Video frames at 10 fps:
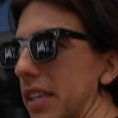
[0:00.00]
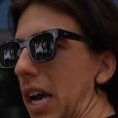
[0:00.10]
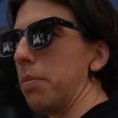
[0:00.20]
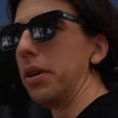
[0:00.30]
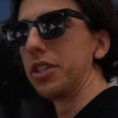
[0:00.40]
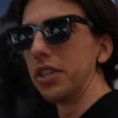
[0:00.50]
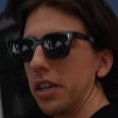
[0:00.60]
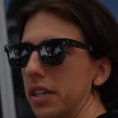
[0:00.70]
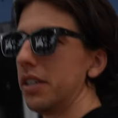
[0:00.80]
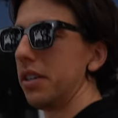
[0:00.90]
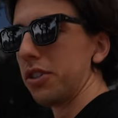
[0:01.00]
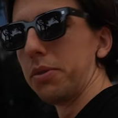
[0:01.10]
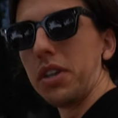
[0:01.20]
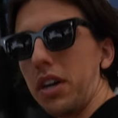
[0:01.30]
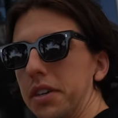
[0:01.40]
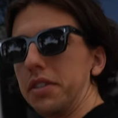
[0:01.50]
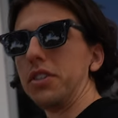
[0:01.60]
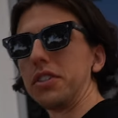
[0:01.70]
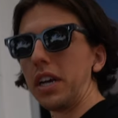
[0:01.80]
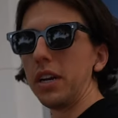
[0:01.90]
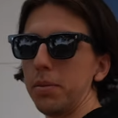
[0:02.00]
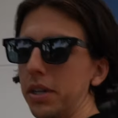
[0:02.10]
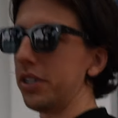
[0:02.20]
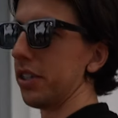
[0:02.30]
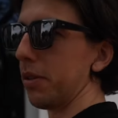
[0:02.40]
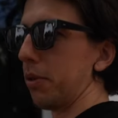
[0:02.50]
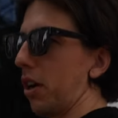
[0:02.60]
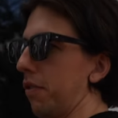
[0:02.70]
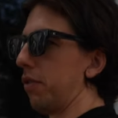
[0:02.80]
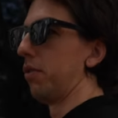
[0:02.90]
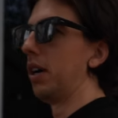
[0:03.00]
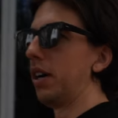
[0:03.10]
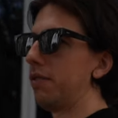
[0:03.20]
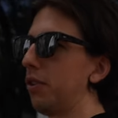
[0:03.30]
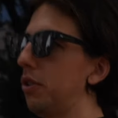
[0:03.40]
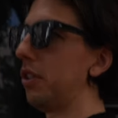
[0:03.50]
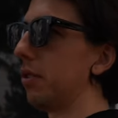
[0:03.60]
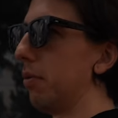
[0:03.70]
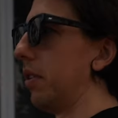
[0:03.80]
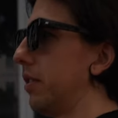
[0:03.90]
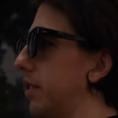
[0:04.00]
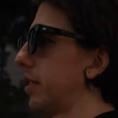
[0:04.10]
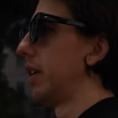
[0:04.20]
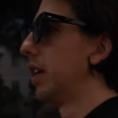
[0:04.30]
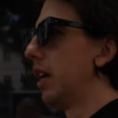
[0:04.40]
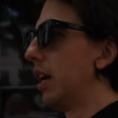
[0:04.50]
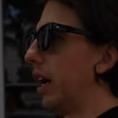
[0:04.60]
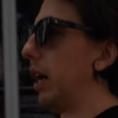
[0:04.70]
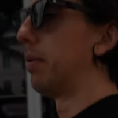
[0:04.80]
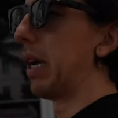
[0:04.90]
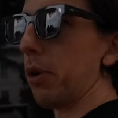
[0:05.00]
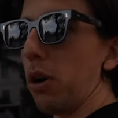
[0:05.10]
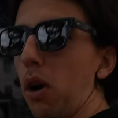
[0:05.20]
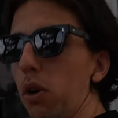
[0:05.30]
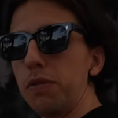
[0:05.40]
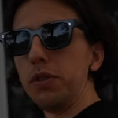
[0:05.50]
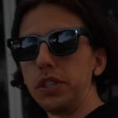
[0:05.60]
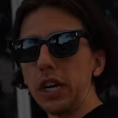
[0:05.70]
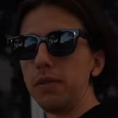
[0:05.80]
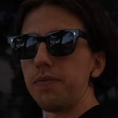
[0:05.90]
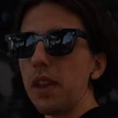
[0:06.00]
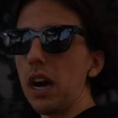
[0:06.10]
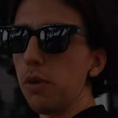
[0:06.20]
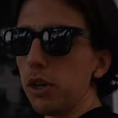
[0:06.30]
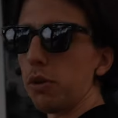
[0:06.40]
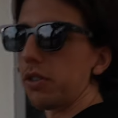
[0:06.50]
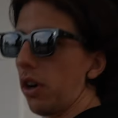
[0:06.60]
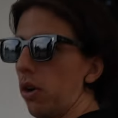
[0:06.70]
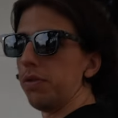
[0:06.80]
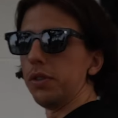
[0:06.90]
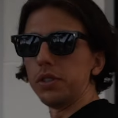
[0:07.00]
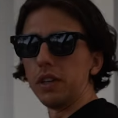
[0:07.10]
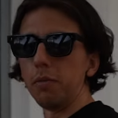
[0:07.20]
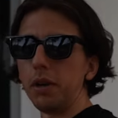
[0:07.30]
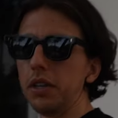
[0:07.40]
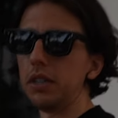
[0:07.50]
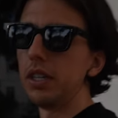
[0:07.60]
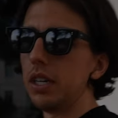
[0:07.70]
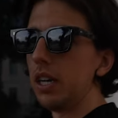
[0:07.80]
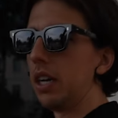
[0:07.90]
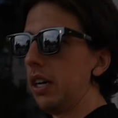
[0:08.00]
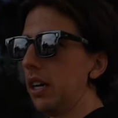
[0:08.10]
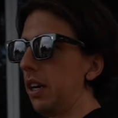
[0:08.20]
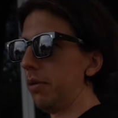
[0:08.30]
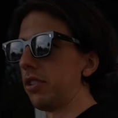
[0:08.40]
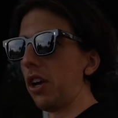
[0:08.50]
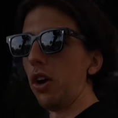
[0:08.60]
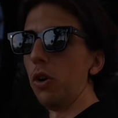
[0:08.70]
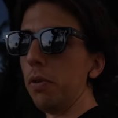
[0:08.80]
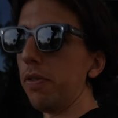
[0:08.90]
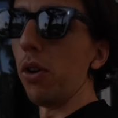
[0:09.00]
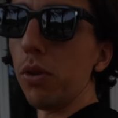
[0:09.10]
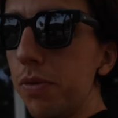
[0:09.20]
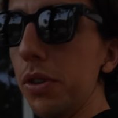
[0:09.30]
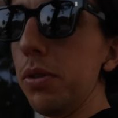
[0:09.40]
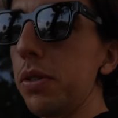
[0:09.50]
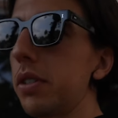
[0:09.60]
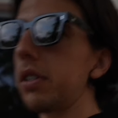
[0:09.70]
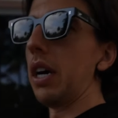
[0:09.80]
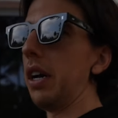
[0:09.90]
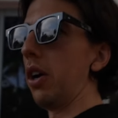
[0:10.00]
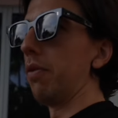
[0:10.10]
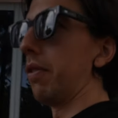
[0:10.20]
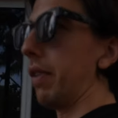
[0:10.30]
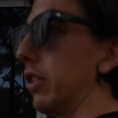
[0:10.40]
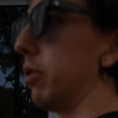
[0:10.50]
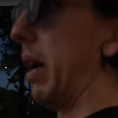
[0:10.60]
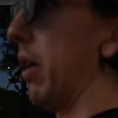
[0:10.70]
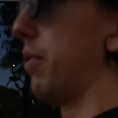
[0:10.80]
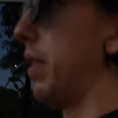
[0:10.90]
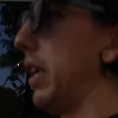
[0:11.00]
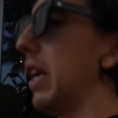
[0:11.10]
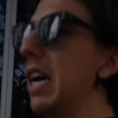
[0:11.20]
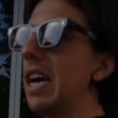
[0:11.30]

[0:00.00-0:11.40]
to get a picture, it's always harder than just getting a picture. So we got a few decent ones. But yeah, we're gonna go Whole Foods now. I've always wanted to go Whole Foods, never been. I know it's the home of Whole Foods, and hopefully find some healthy,